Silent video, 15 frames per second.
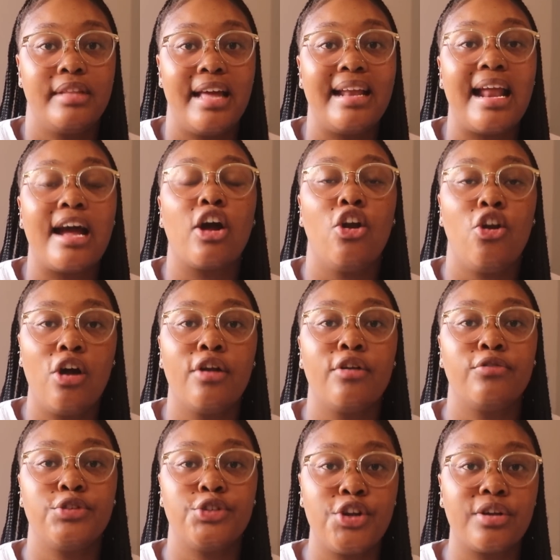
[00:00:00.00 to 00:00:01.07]
They had like a lot
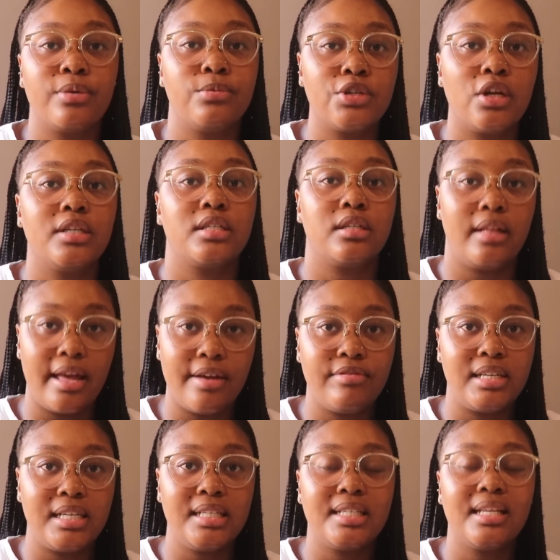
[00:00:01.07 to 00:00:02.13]
of circumstantial
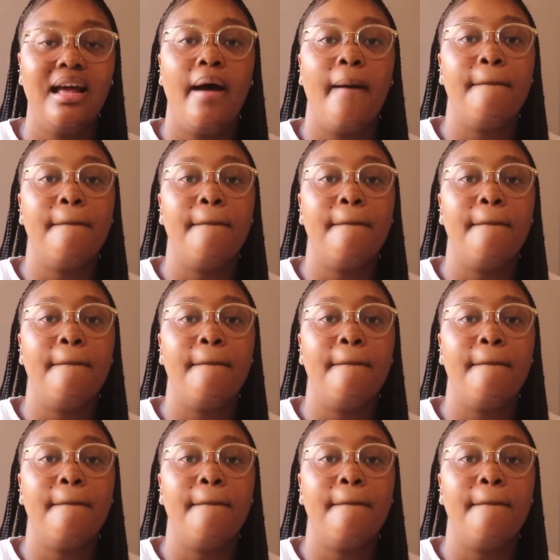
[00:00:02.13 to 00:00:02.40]
evidence,